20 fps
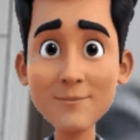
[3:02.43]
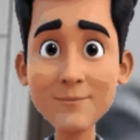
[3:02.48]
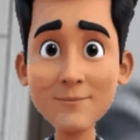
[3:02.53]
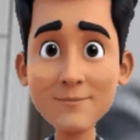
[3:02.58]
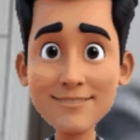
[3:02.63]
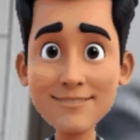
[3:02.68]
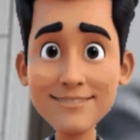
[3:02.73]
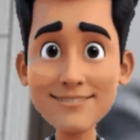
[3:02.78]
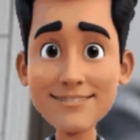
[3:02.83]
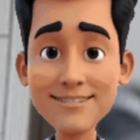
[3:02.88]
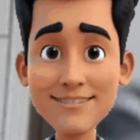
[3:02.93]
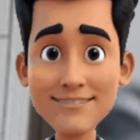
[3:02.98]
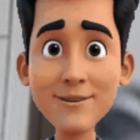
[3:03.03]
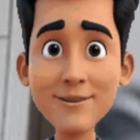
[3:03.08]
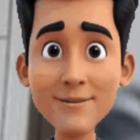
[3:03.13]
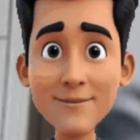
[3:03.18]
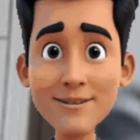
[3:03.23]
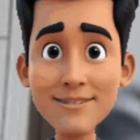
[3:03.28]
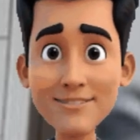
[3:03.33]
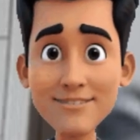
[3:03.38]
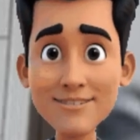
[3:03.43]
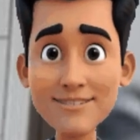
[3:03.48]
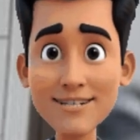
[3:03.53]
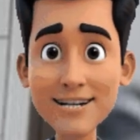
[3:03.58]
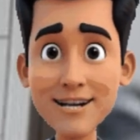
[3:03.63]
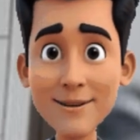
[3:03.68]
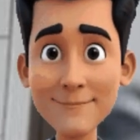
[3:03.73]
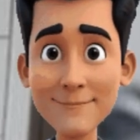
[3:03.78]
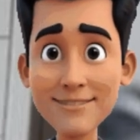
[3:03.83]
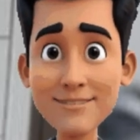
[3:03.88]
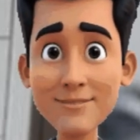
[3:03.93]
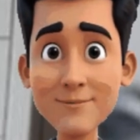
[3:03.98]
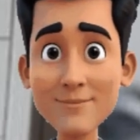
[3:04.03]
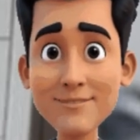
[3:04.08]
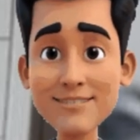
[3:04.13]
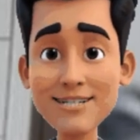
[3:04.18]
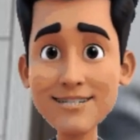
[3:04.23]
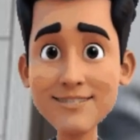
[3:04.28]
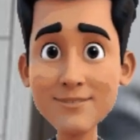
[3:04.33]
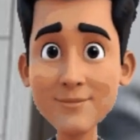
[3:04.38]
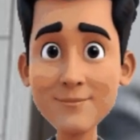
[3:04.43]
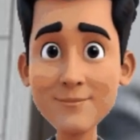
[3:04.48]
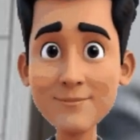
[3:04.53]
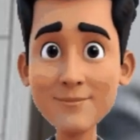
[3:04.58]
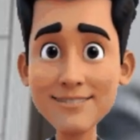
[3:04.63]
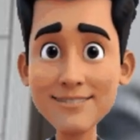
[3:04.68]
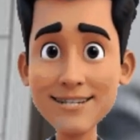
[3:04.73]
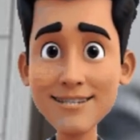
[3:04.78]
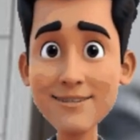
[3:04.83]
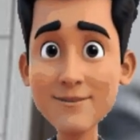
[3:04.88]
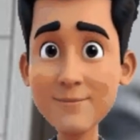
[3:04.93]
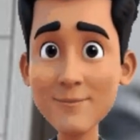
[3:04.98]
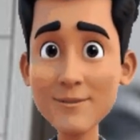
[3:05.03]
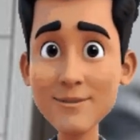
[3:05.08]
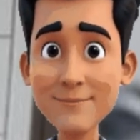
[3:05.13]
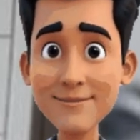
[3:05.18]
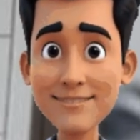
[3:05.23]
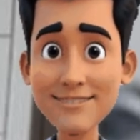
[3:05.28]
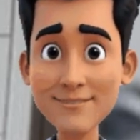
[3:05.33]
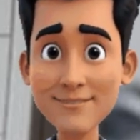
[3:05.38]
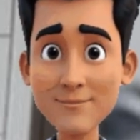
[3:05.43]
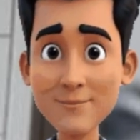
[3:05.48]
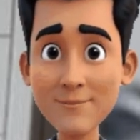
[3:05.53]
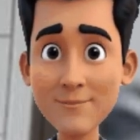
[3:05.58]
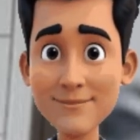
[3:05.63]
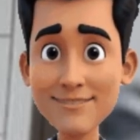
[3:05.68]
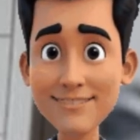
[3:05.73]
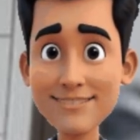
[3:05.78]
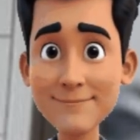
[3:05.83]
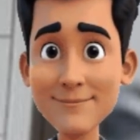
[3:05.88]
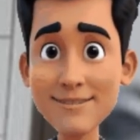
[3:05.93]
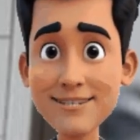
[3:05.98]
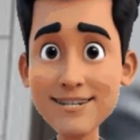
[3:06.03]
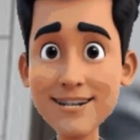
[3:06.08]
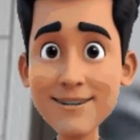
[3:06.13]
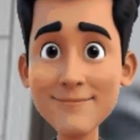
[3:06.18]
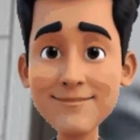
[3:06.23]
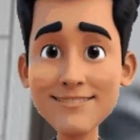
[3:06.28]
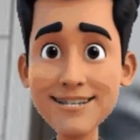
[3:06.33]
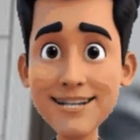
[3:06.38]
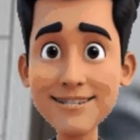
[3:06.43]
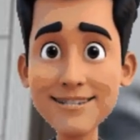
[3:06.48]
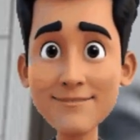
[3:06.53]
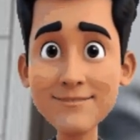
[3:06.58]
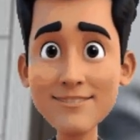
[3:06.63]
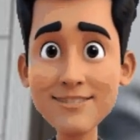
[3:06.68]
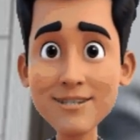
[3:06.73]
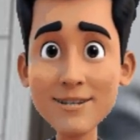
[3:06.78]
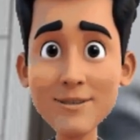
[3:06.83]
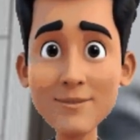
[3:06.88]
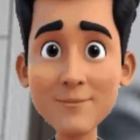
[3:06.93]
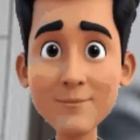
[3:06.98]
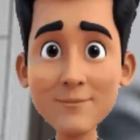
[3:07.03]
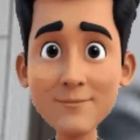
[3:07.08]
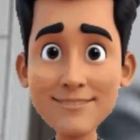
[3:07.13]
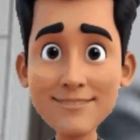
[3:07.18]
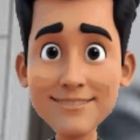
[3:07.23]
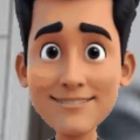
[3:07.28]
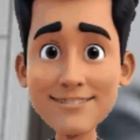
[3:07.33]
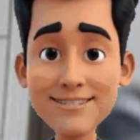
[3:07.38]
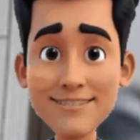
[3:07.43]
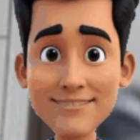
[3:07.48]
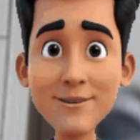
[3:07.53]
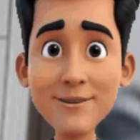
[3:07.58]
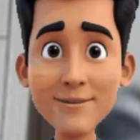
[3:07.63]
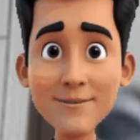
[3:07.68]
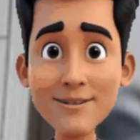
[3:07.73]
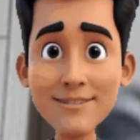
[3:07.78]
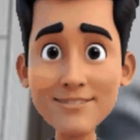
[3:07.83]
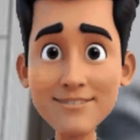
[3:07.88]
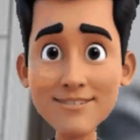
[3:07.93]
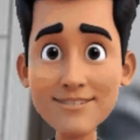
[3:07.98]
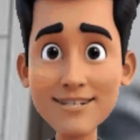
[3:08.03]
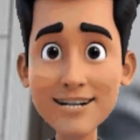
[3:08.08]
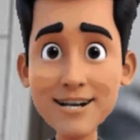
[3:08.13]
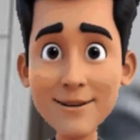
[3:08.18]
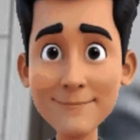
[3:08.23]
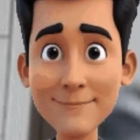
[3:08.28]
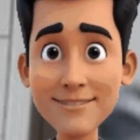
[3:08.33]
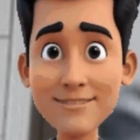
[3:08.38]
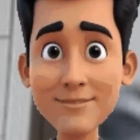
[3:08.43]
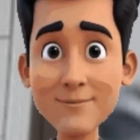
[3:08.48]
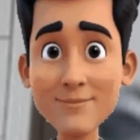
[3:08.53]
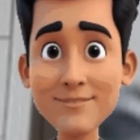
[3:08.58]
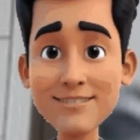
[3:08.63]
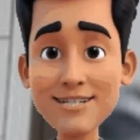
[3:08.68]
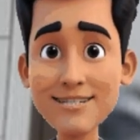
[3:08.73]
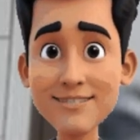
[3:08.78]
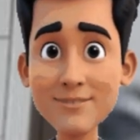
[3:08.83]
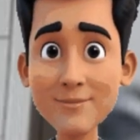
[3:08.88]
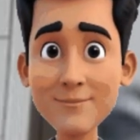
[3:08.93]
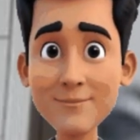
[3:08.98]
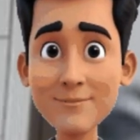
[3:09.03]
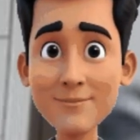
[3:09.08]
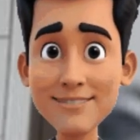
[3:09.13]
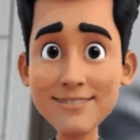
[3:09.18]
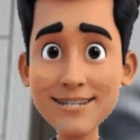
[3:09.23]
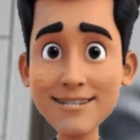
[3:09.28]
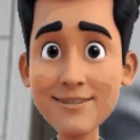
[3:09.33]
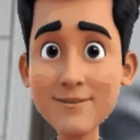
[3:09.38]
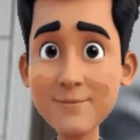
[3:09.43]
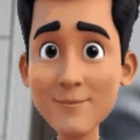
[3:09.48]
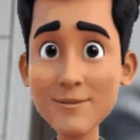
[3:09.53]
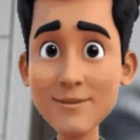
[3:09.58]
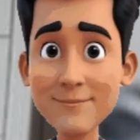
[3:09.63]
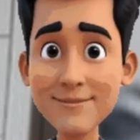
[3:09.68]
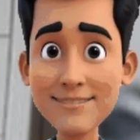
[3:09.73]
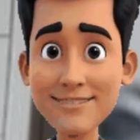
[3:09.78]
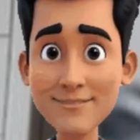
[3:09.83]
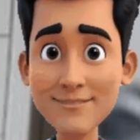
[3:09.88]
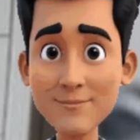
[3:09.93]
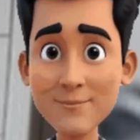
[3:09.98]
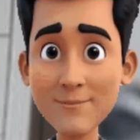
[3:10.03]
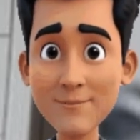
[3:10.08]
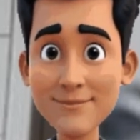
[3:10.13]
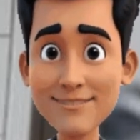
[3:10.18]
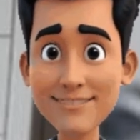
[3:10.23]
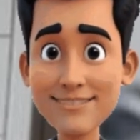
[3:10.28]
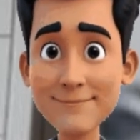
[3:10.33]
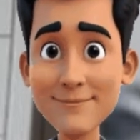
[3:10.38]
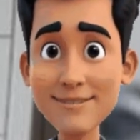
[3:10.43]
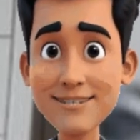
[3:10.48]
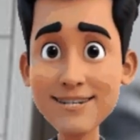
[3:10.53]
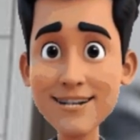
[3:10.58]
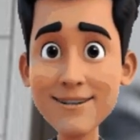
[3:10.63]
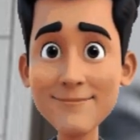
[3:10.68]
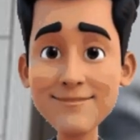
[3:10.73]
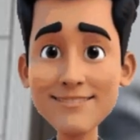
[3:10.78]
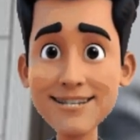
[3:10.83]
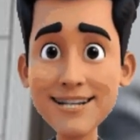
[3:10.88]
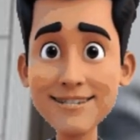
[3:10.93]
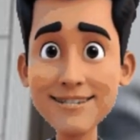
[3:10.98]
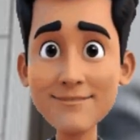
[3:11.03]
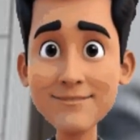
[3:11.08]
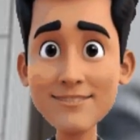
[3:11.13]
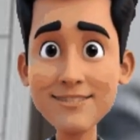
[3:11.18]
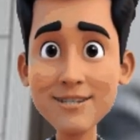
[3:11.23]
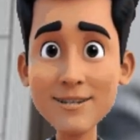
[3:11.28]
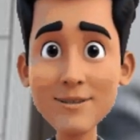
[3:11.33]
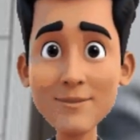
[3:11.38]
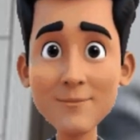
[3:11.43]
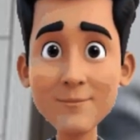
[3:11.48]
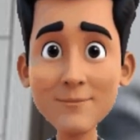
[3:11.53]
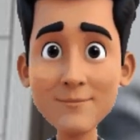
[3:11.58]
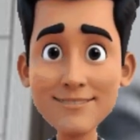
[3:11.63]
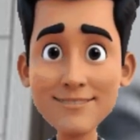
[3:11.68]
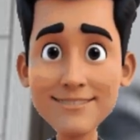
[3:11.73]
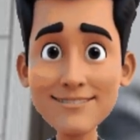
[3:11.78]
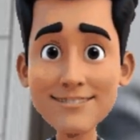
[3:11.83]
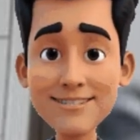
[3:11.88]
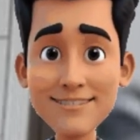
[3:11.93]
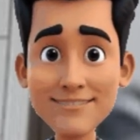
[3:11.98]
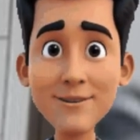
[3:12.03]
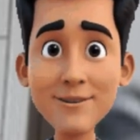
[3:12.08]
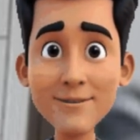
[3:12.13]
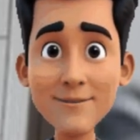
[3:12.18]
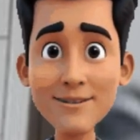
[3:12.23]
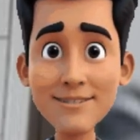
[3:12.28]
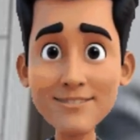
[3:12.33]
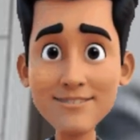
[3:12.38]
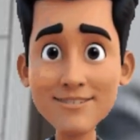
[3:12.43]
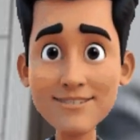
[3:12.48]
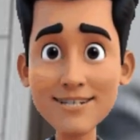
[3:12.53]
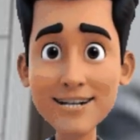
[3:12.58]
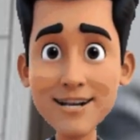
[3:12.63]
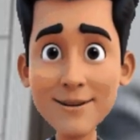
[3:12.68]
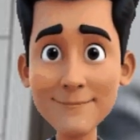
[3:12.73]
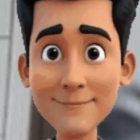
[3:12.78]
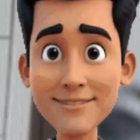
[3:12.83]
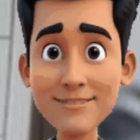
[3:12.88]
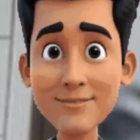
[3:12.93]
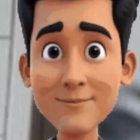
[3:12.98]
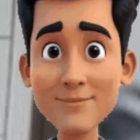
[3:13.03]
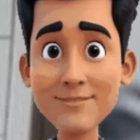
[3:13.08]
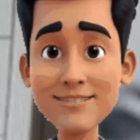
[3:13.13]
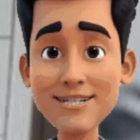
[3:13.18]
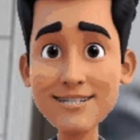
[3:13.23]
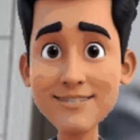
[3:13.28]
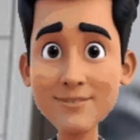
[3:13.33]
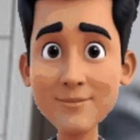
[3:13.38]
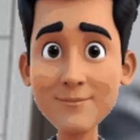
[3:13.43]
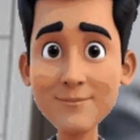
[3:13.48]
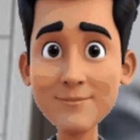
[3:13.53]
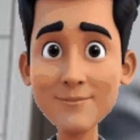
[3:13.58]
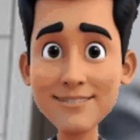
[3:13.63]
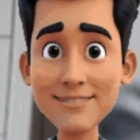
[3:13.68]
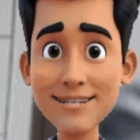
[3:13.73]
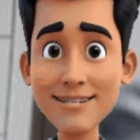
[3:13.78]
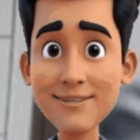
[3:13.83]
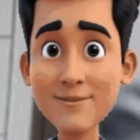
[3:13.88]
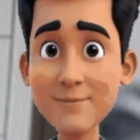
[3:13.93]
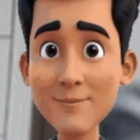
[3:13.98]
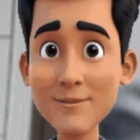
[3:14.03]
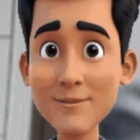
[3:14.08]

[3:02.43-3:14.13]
severe than acute prostatitis but may last over 3 months. Patients often experience flare-ups that come and go. It may follow an untreated or partially treated acute infection.